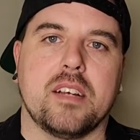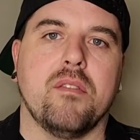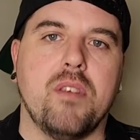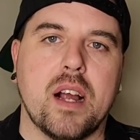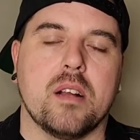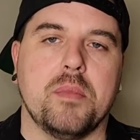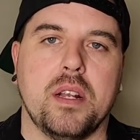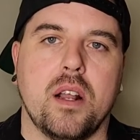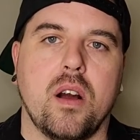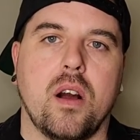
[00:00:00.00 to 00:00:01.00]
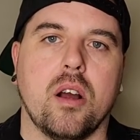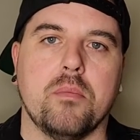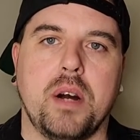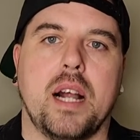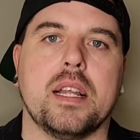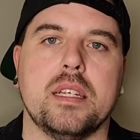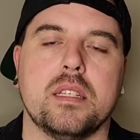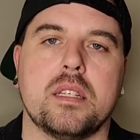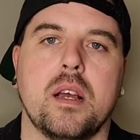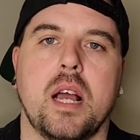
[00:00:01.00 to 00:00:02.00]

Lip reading: environment, our bodies,